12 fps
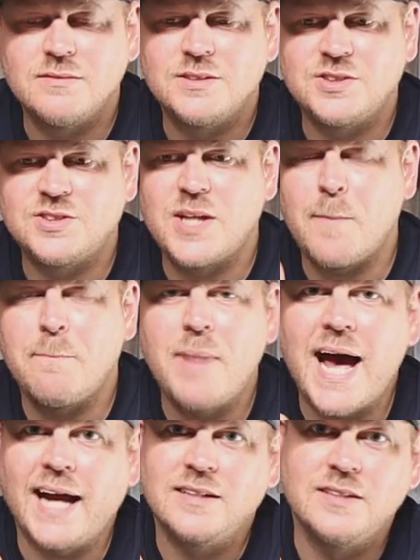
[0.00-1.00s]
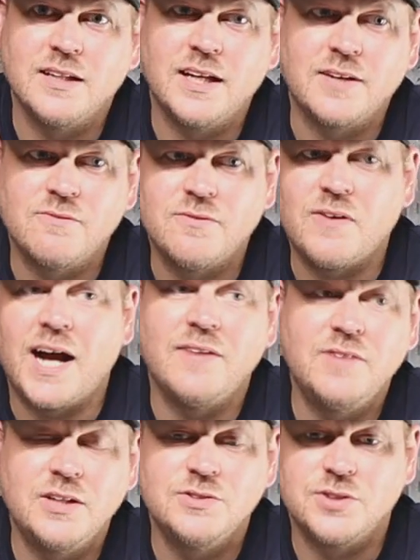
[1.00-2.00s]
step back to like
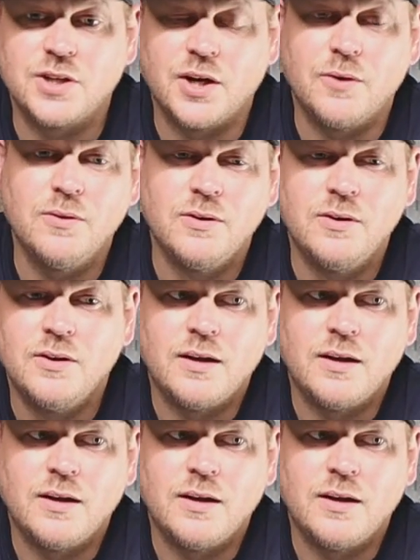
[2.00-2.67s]
5 years ago